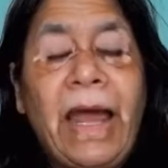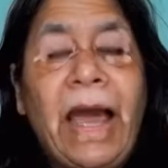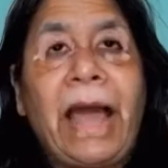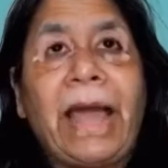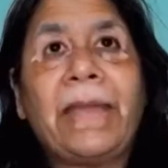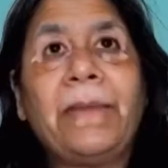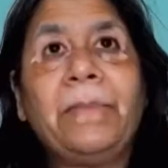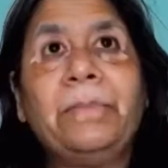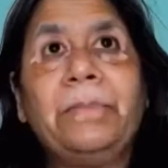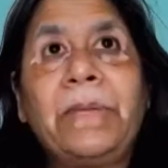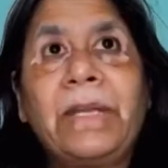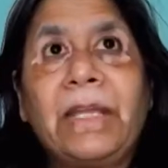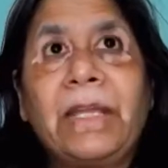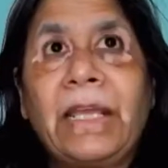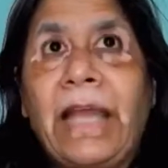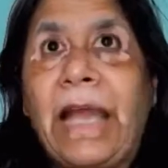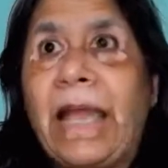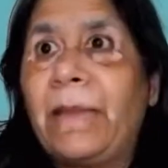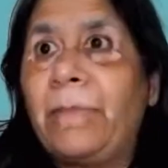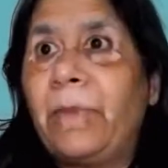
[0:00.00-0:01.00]
I
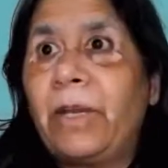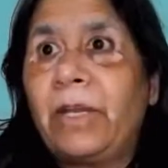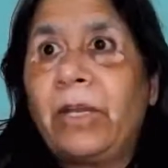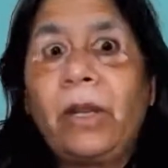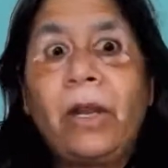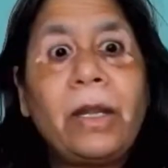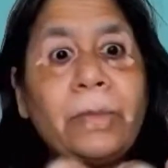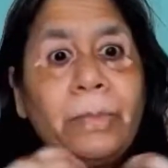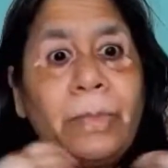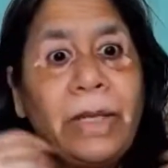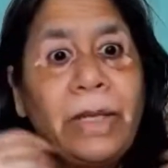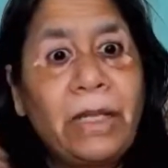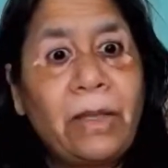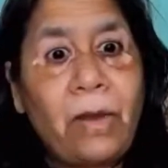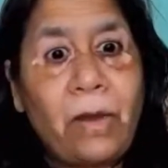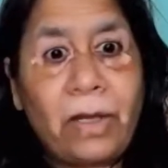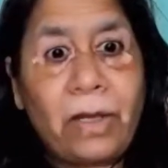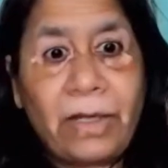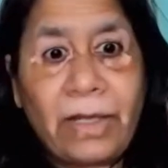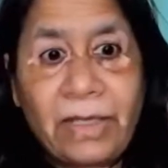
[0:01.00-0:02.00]
may not bring
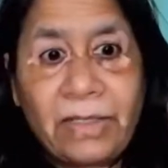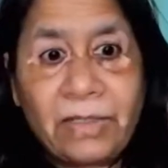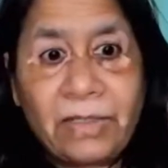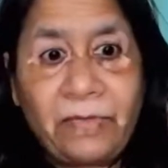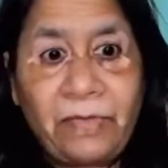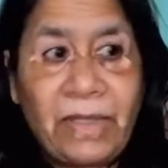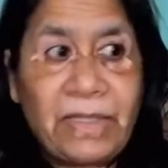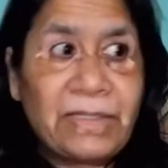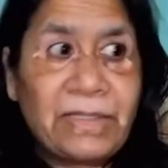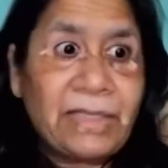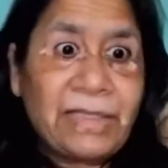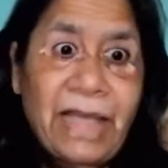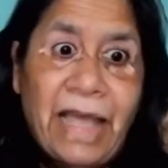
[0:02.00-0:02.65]
all kinds of faces,